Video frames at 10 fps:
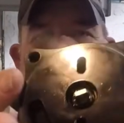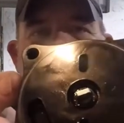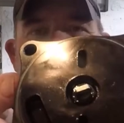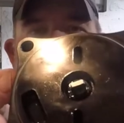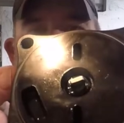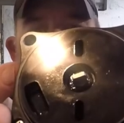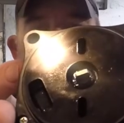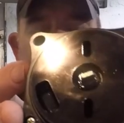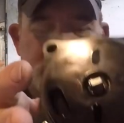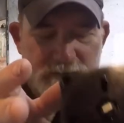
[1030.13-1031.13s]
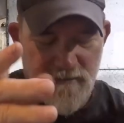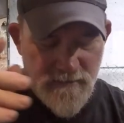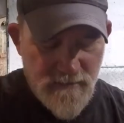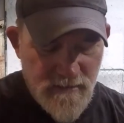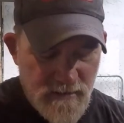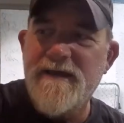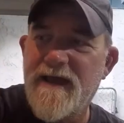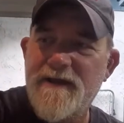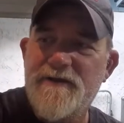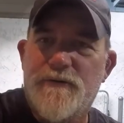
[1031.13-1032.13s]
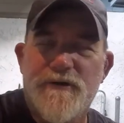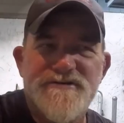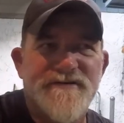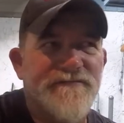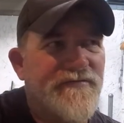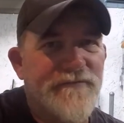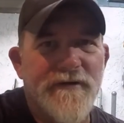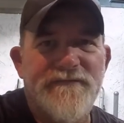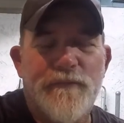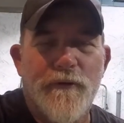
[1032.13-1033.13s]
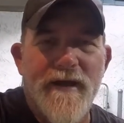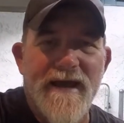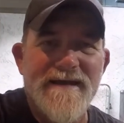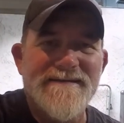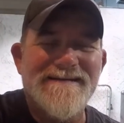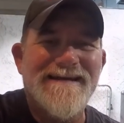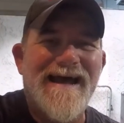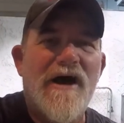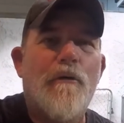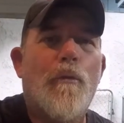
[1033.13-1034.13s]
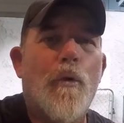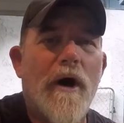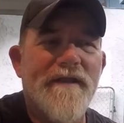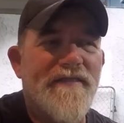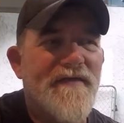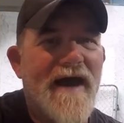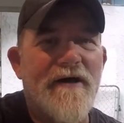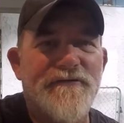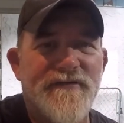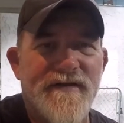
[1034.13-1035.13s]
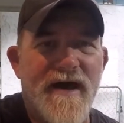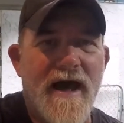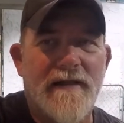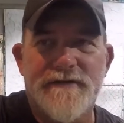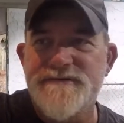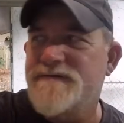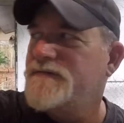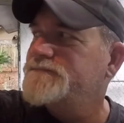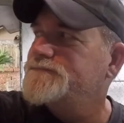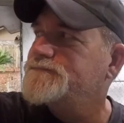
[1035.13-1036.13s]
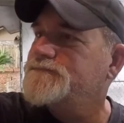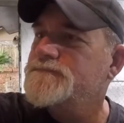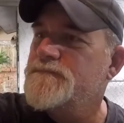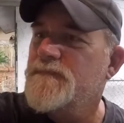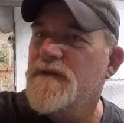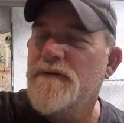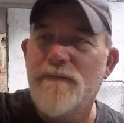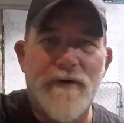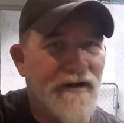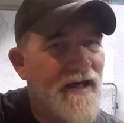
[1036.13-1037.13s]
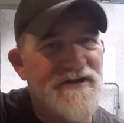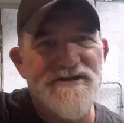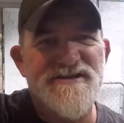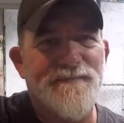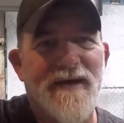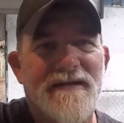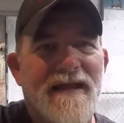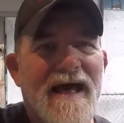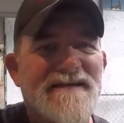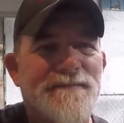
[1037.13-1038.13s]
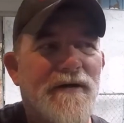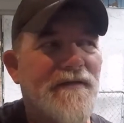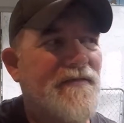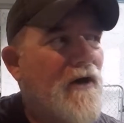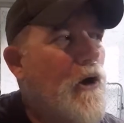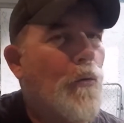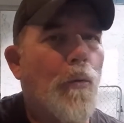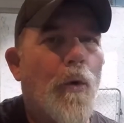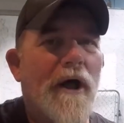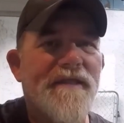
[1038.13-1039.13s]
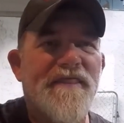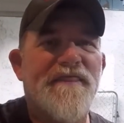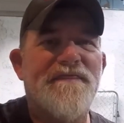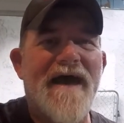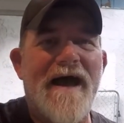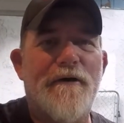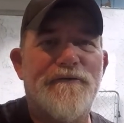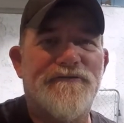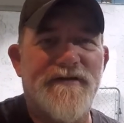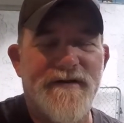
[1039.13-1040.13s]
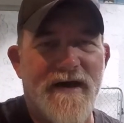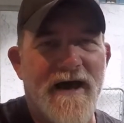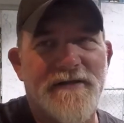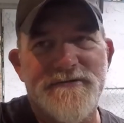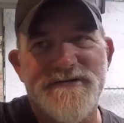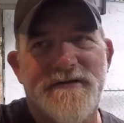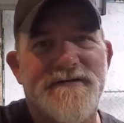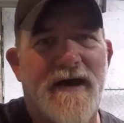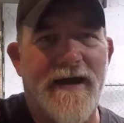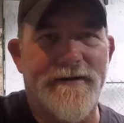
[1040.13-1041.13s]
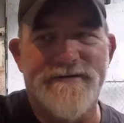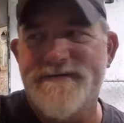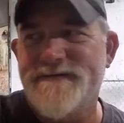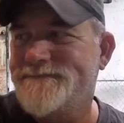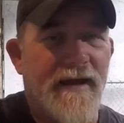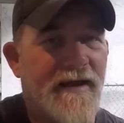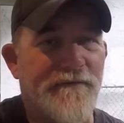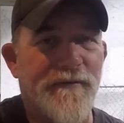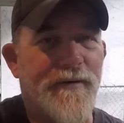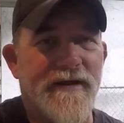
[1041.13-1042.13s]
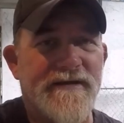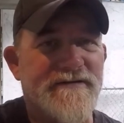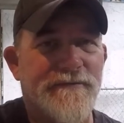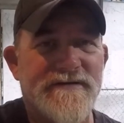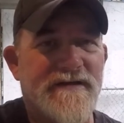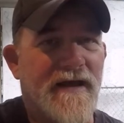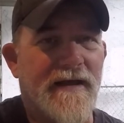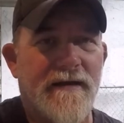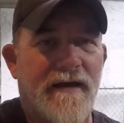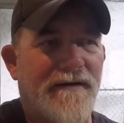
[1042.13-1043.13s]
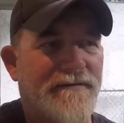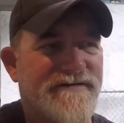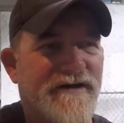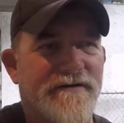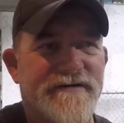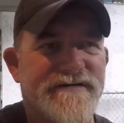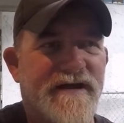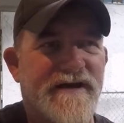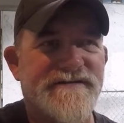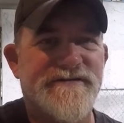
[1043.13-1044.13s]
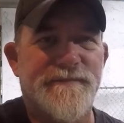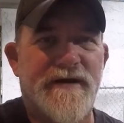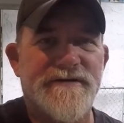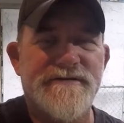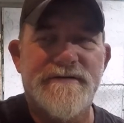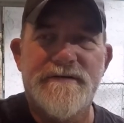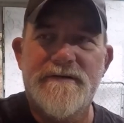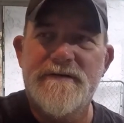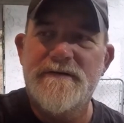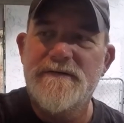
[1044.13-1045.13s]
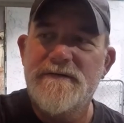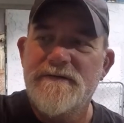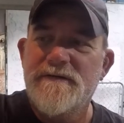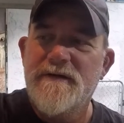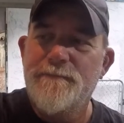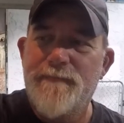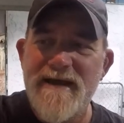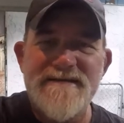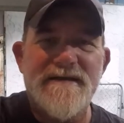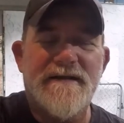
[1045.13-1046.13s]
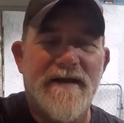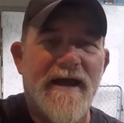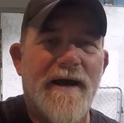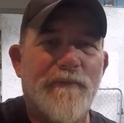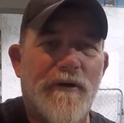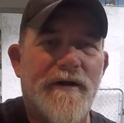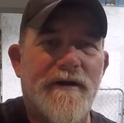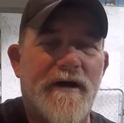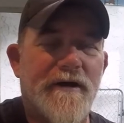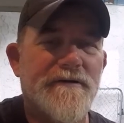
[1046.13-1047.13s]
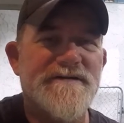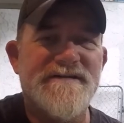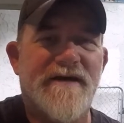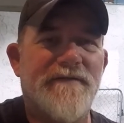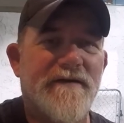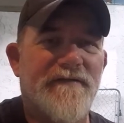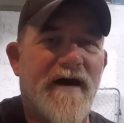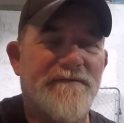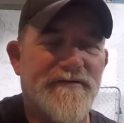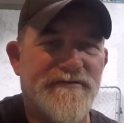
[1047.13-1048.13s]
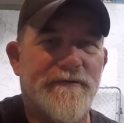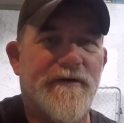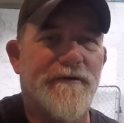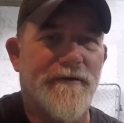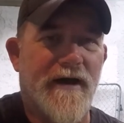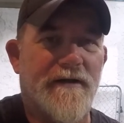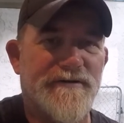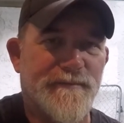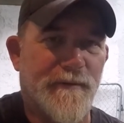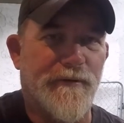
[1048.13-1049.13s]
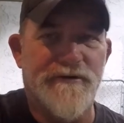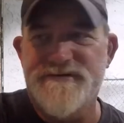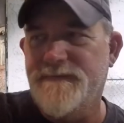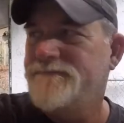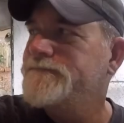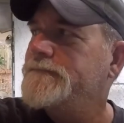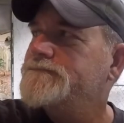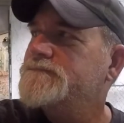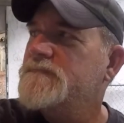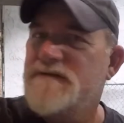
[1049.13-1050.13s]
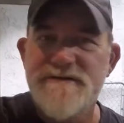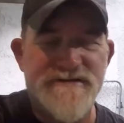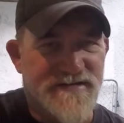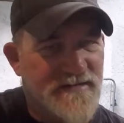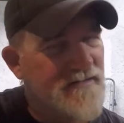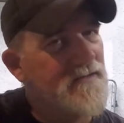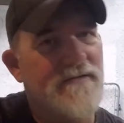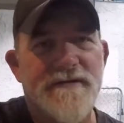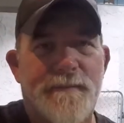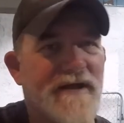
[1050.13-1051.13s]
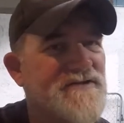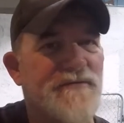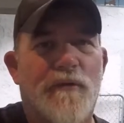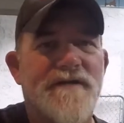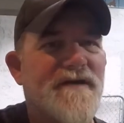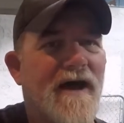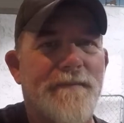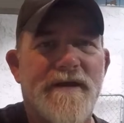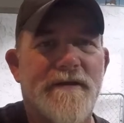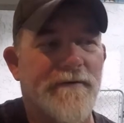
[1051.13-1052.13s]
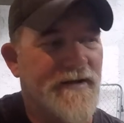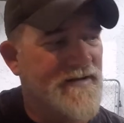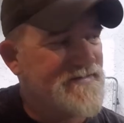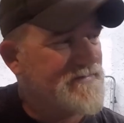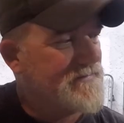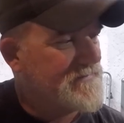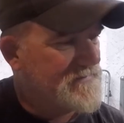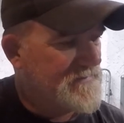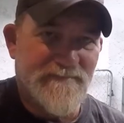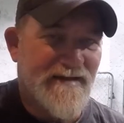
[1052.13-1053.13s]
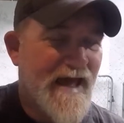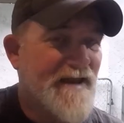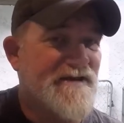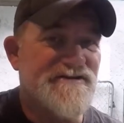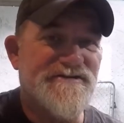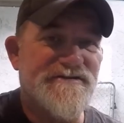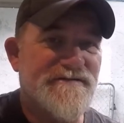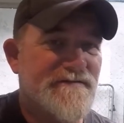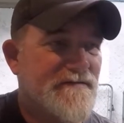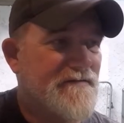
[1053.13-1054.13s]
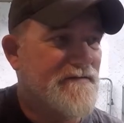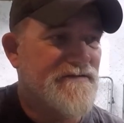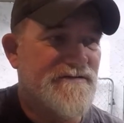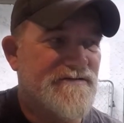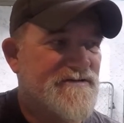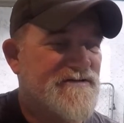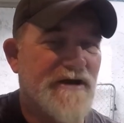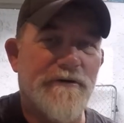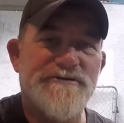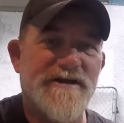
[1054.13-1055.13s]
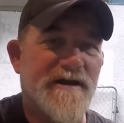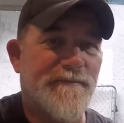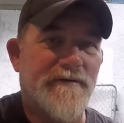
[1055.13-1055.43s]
right there. Okay, in the course of 3-4 days, $1,000. What did I just spend last month? $1,000 on tires. And everybody's always like, oh, charters cost too much. Basically, I'm running $175 to $200 per person. Just depends on what time of year it is. That is so cheap.